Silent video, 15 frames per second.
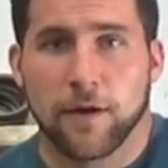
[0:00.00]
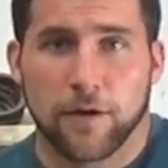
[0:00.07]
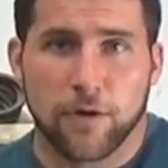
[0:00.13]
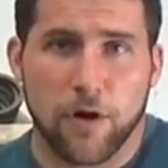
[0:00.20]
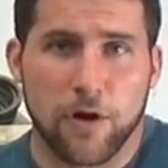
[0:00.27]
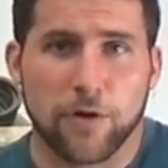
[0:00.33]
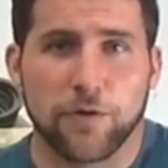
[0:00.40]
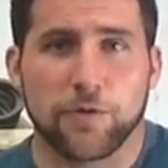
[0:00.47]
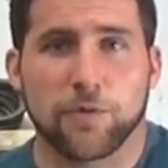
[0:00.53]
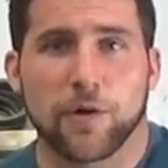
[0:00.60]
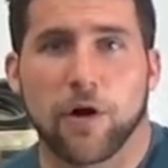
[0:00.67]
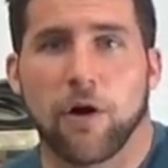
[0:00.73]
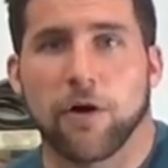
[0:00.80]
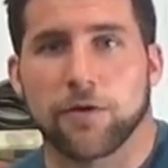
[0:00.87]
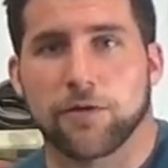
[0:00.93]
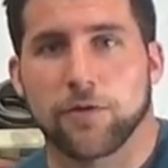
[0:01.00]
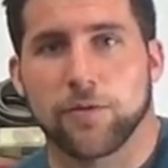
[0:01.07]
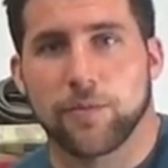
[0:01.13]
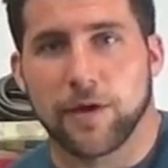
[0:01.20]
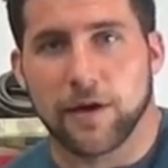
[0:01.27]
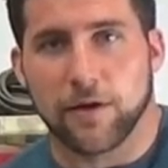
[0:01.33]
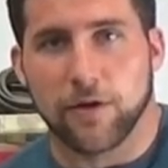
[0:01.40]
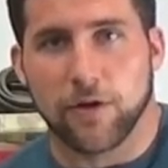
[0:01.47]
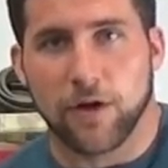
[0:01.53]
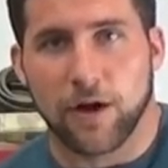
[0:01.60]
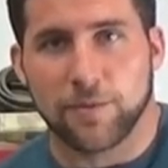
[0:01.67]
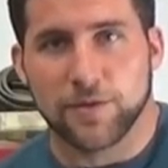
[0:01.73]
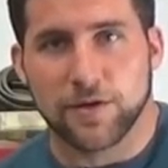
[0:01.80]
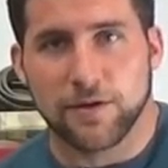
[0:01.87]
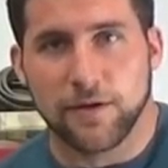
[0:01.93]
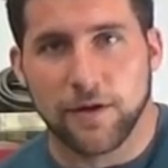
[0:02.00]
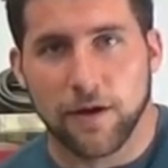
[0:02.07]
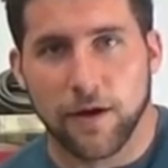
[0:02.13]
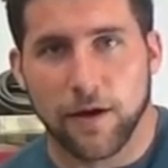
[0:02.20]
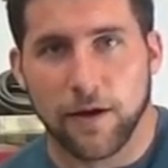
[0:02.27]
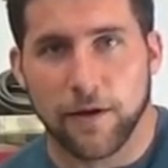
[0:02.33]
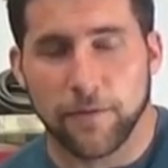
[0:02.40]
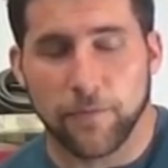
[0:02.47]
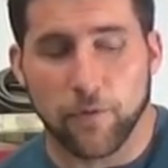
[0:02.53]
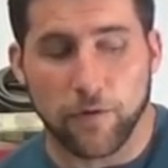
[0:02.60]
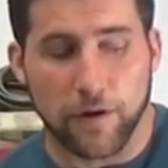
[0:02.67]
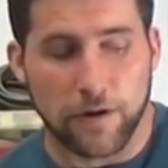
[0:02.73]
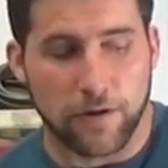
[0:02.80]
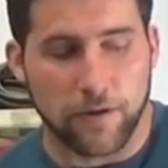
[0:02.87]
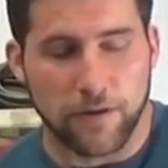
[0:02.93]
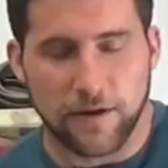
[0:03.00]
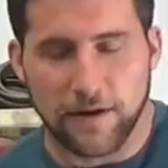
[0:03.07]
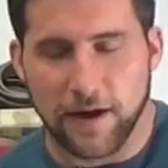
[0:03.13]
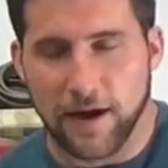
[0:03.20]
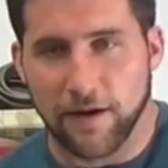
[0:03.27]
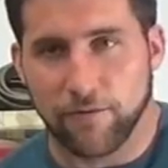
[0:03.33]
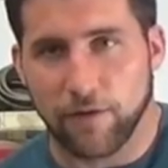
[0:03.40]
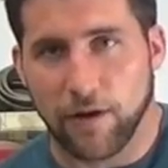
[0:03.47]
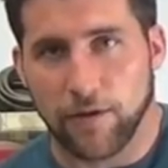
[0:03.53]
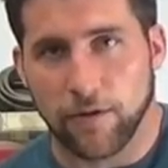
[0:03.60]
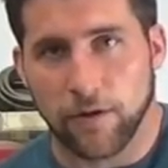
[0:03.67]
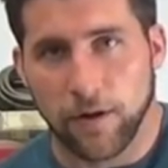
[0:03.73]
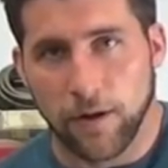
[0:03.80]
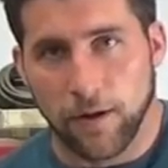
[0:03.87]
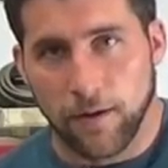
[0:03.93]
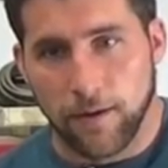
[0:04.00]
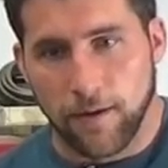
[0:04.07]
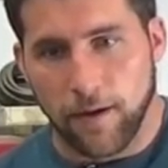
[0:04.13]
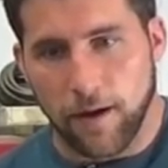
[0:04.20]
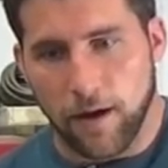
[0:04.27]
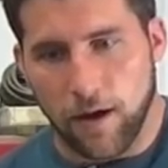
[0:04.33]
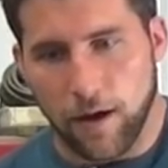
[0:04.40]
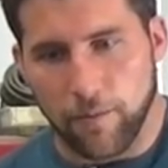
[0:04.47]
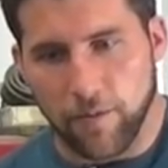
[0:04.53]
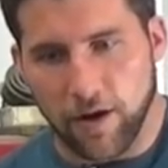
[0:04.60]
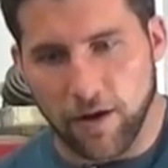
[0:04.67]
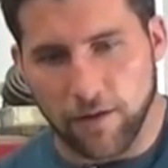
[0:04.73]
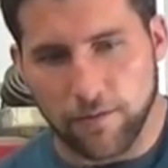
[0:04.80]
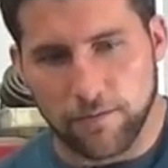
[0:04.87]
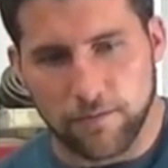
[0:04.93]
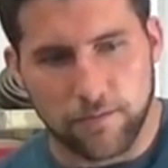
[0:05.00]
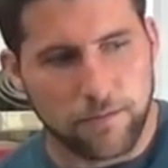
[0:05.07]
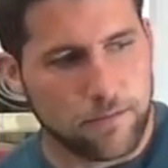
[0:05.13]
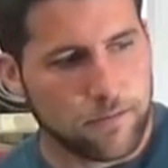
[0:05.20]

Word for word: Goggles would also be a good option, uh, or a good thing to have rather. I'm not